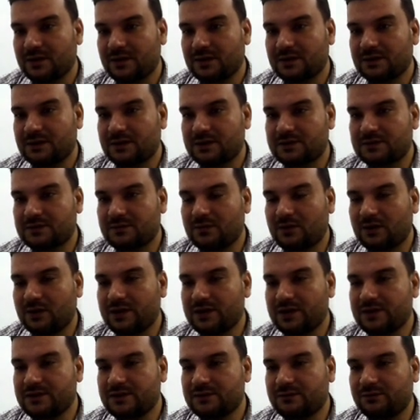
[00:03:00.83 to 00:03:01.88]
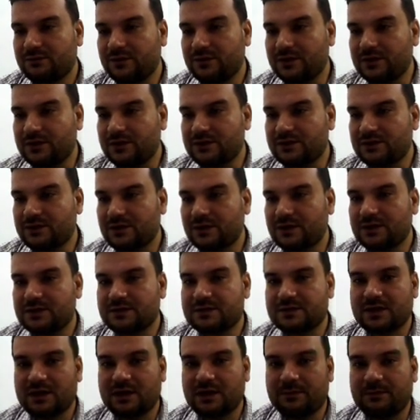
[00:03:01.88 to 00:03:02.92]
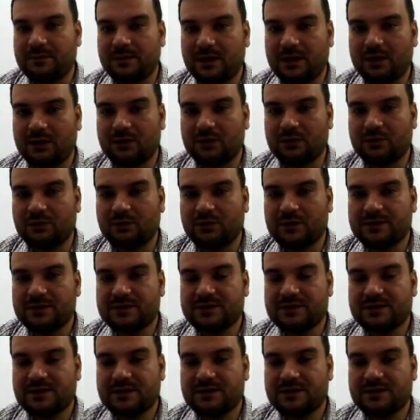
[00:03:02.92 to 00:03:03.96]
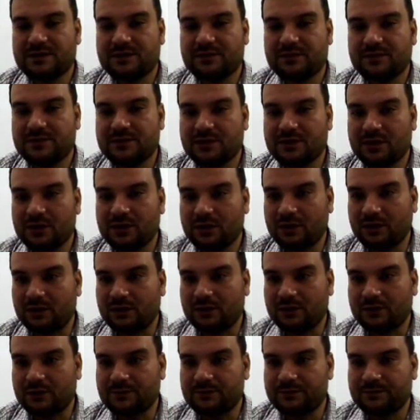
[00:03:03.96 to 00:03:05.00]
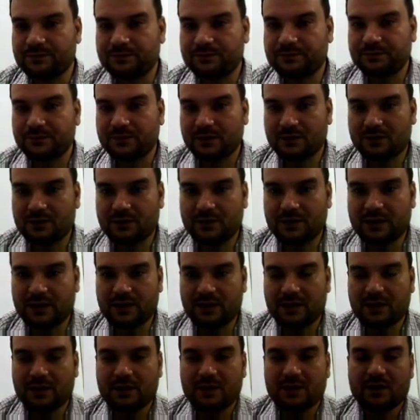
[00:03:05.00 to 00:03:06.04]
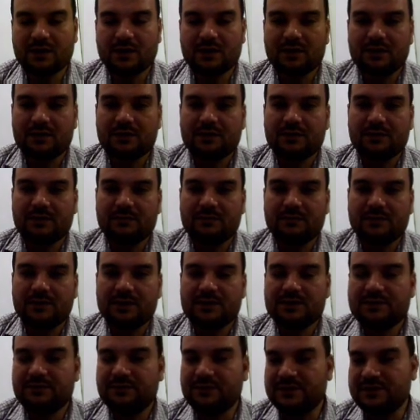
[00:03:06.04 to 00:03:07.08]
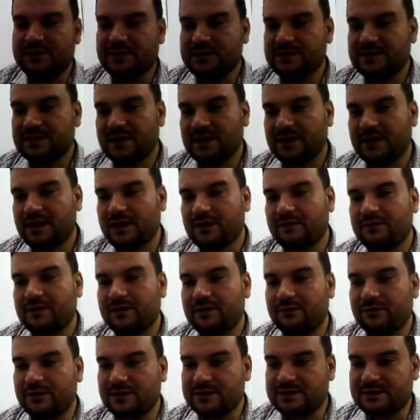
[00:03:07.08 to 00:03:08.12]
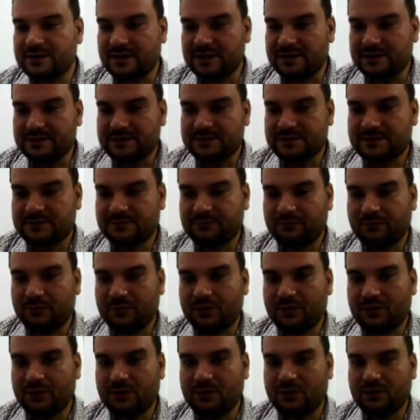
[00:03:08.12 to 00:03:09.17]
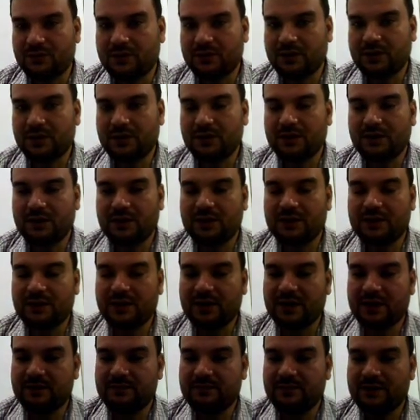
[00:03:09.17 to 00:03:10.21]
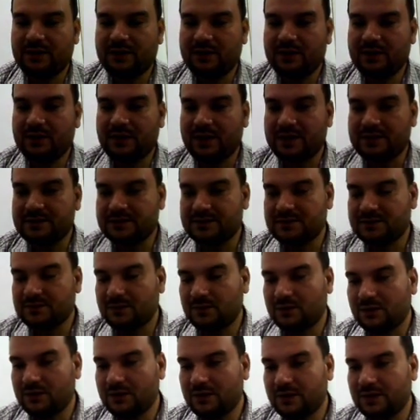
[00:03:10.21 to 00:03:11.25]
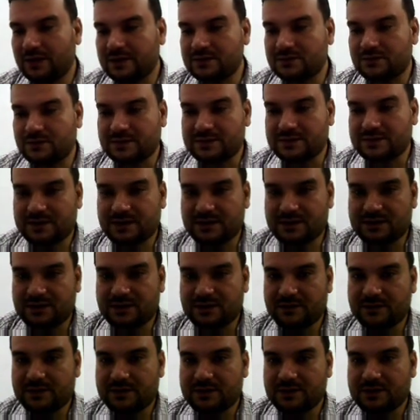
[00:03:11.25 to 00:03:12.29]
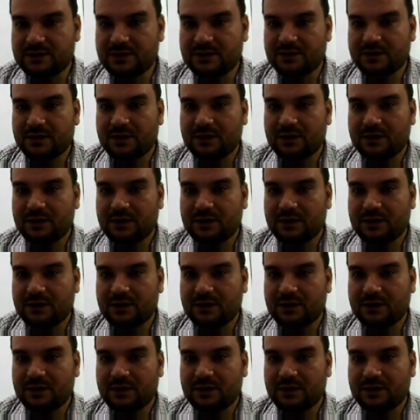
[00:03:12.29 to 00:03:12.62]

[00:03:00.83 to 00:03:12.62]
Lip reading: The smallest fish is about 1 centimeter long. Okay, means fishes can have a different size. Okay, it can be as small as 1 centimeter.